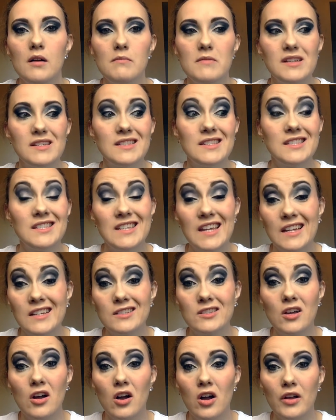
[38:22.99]
It stays
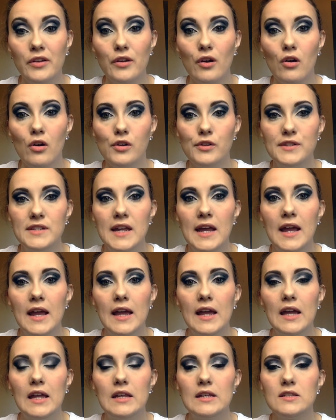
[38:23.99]
on all
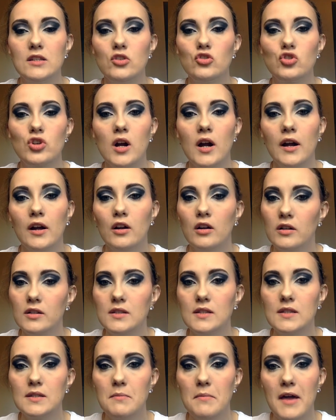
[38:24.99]
day. It is a dryer because
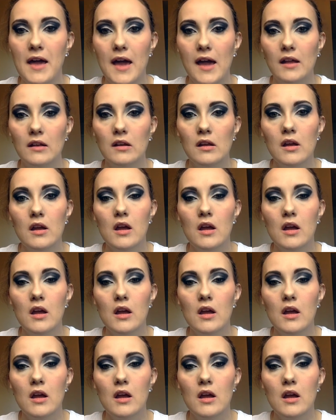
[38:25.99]
it's a matte,